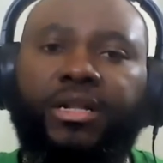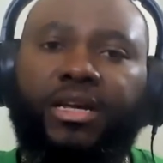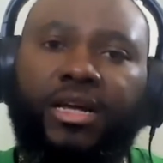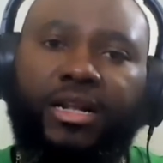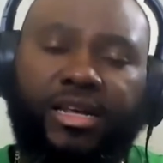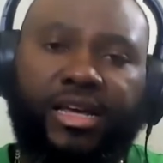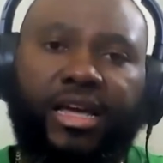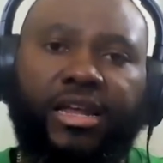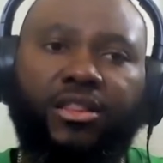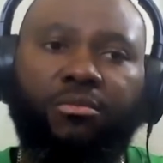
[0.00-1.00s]
but then at the
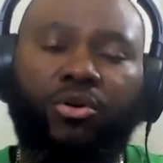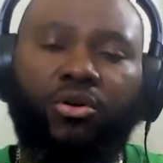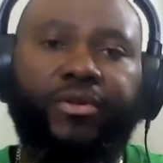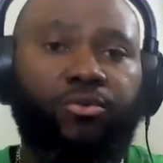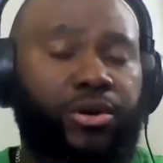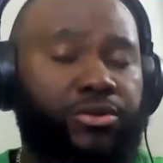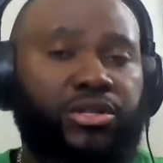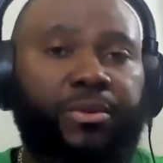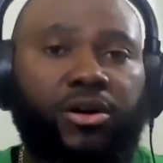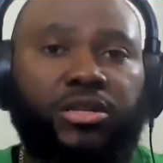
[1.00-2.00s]
end of the movie, when it's
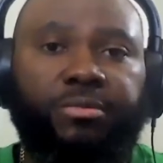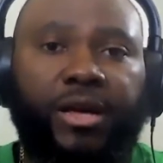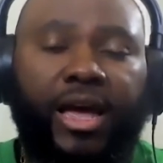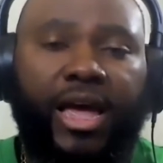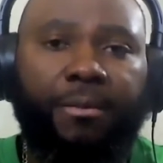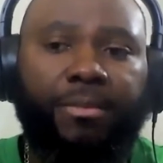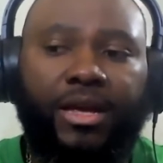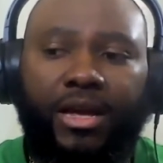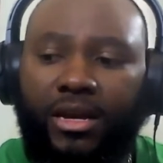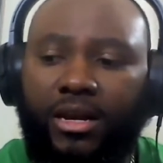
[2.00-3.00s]
supposed to be a
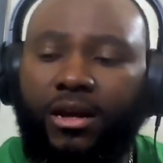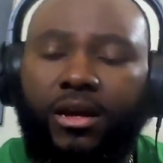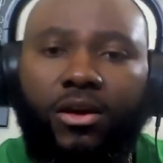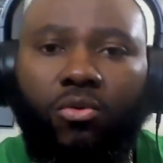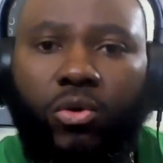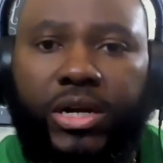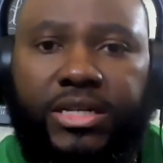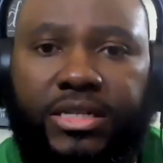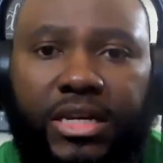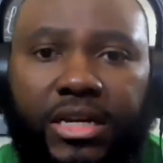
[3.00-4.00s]
happy ending, we
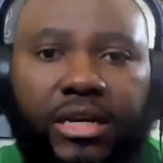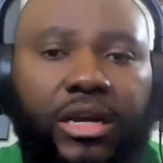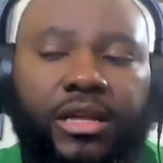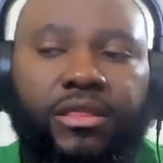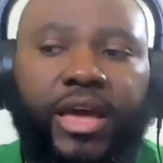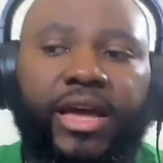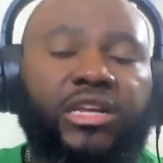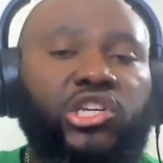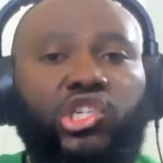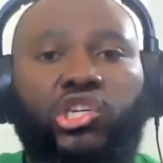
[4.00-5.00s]
see
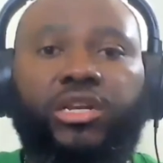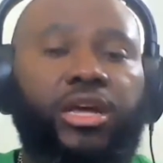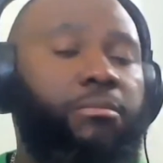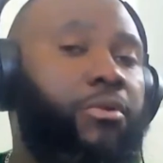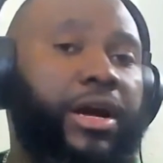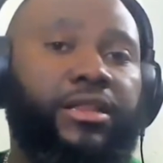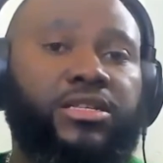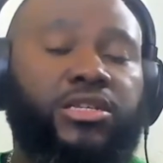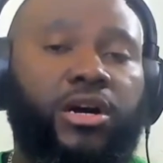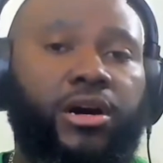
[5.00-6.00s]
that she didn't break
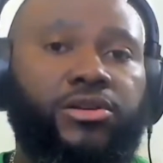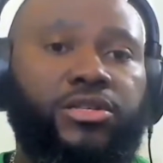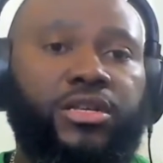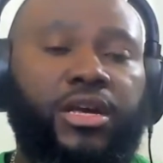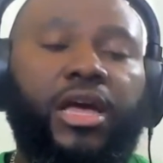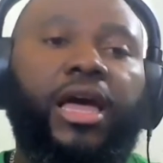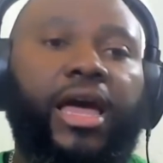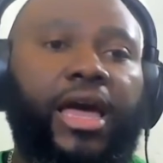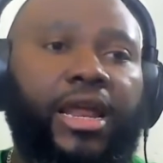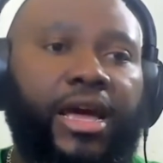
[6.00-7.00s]
this curse.
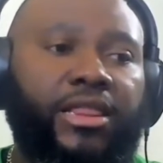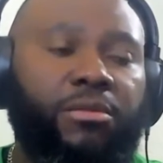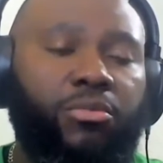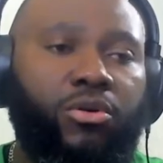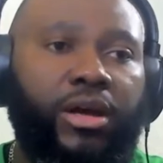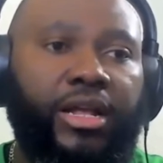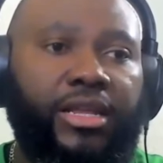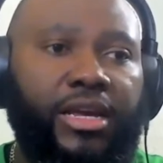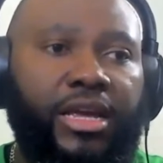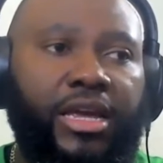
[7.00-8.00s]
And at the
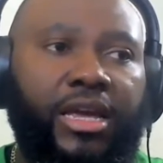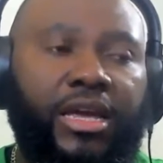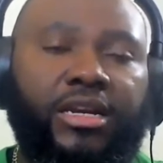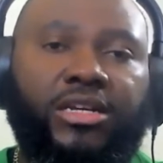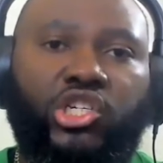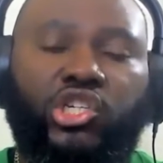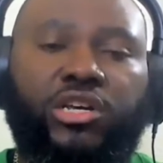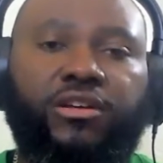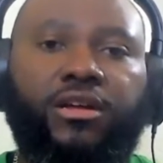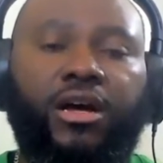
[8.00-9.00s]
at the end,
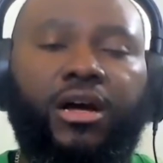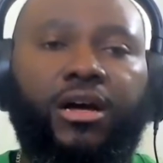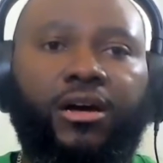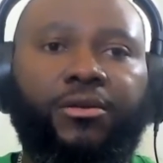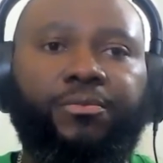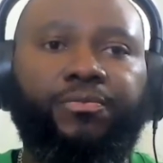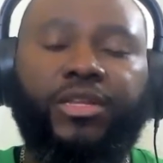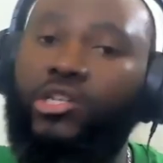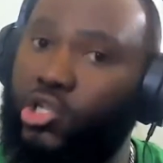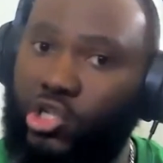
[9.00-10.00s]
she um,
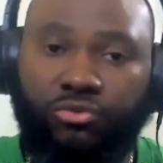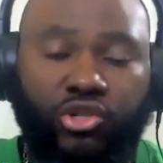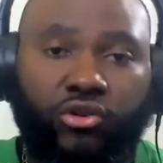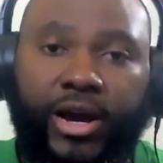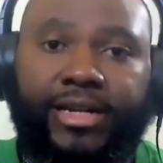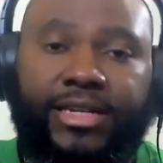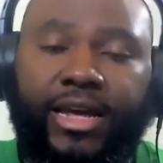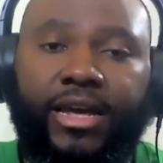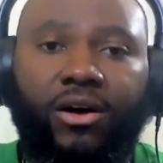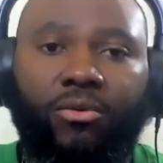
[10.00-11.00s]
she was dragged to
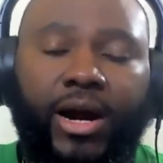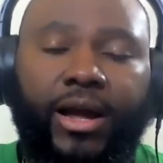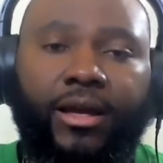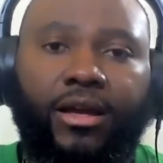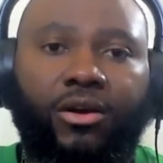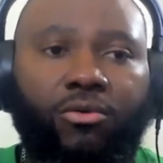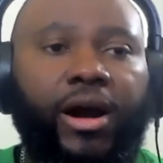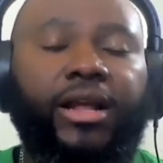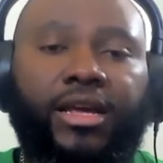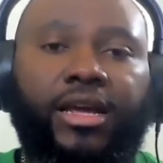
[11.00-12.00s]
hell, right?
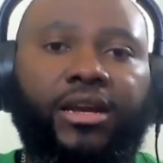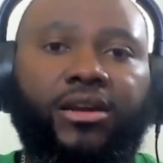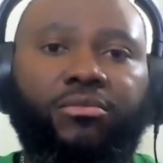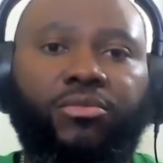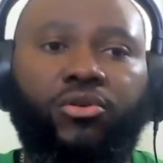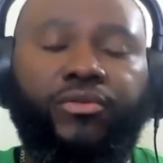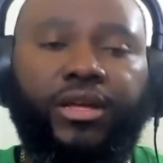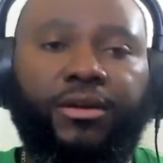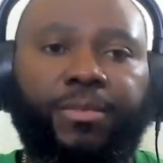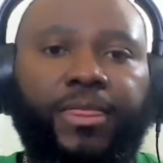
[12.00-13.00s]
Right at the end of the
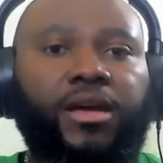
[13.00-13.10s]
movie.